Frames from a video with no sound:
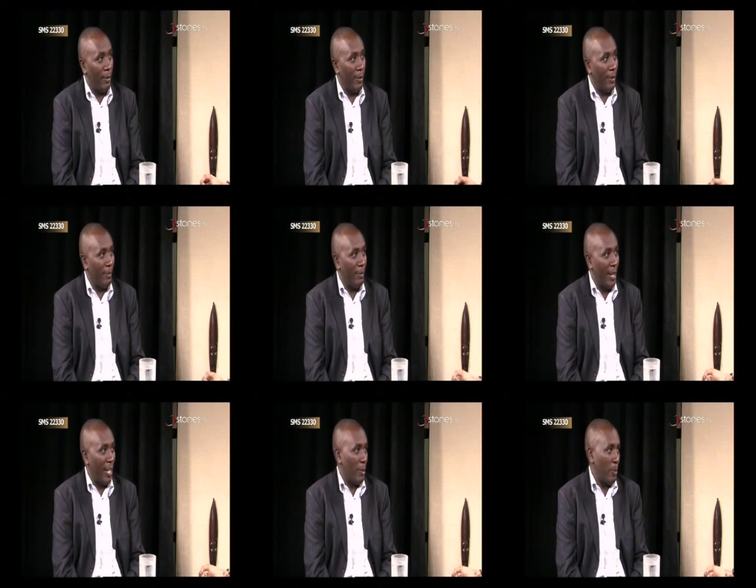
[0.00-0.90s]

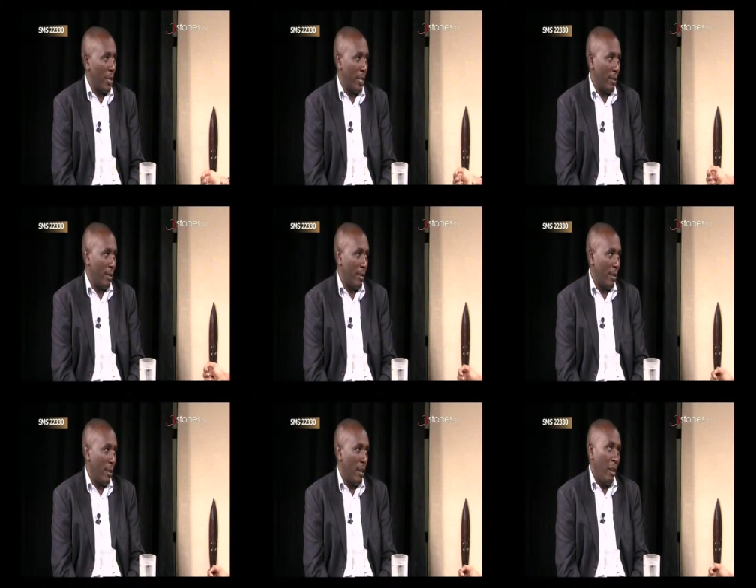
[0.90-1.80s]
mashed
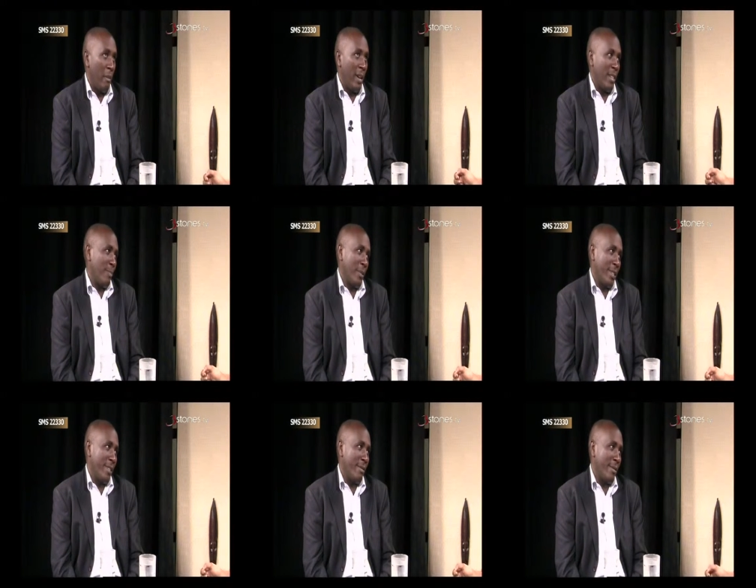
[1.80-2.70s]
potatoes. Mashed
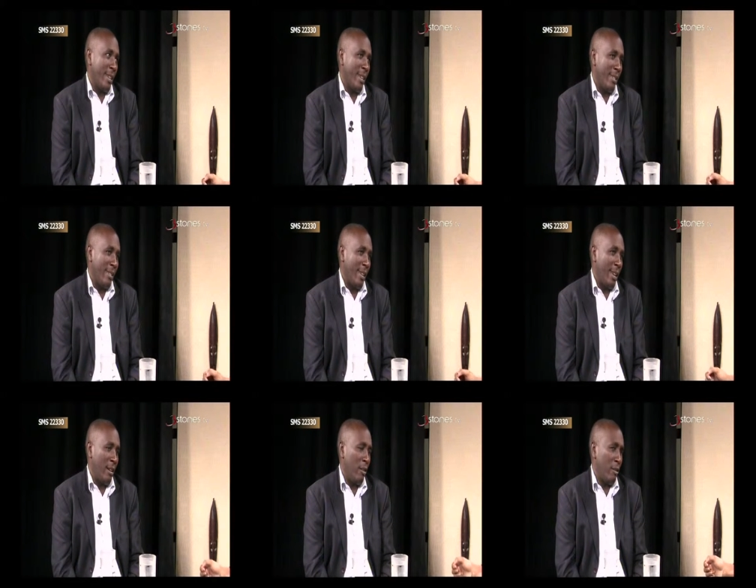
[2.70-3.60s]
potatoes has a
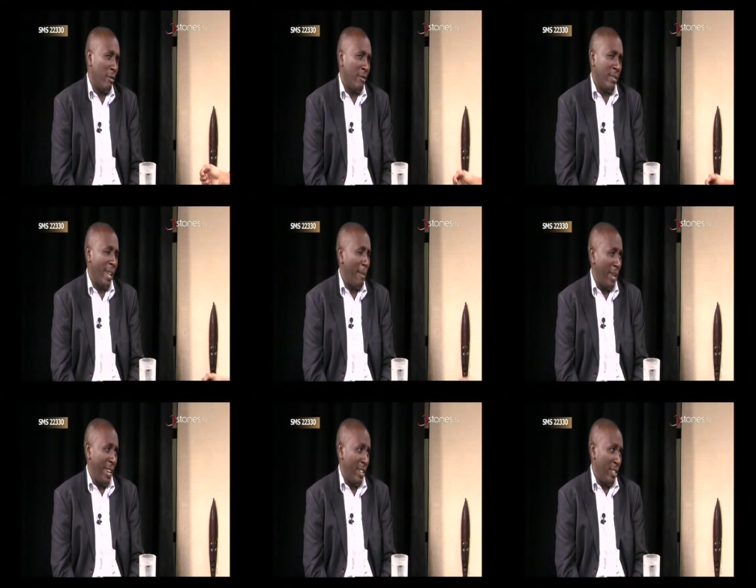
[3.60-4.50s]
lot of some
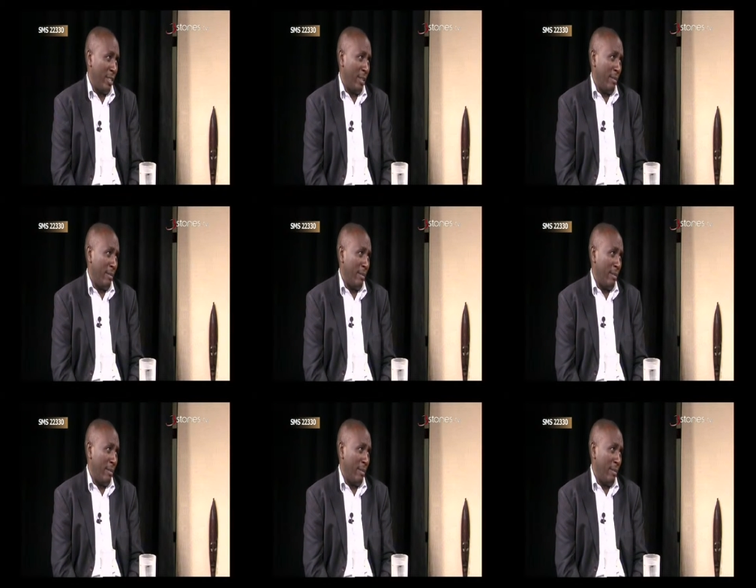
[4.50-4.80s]
energy,